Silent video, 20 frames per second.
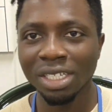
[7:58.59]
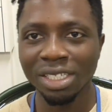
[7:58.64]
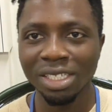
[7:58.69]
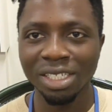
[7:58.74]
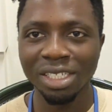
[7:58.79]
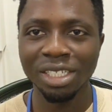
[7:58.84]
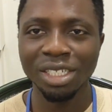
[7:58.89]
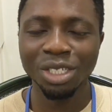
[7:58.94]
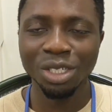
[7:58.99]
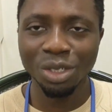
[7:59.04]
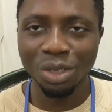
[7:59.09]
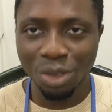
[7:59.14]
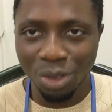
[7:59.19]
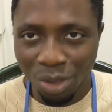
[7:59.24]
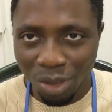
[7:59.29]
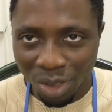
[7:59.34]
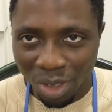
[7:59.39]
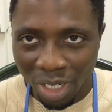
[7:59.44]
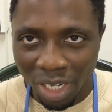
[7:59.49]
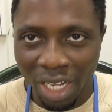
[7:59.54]
See
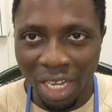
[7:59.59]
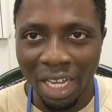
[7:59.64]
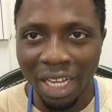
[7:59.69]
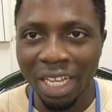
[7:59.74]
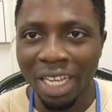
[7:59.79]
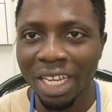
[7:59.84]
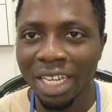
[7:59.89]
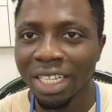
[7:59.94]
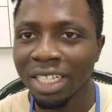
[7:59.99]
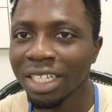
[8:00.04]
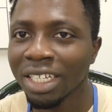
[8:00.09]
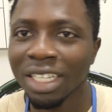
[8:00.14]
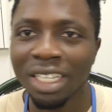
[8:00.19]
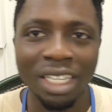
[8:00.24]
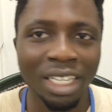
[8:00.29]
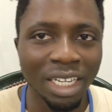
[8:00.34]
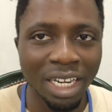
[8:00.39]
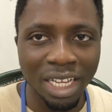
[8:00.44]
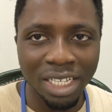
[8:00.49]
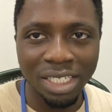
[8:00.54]
you again
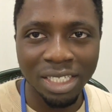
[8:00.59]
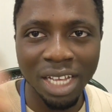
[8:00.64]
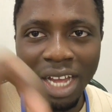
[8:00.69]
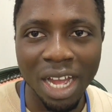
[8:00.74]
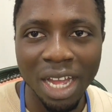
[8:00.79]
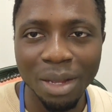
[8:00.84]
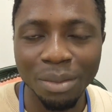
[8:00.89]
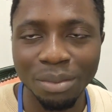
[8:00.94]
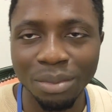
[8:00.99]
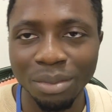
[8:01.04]
next time.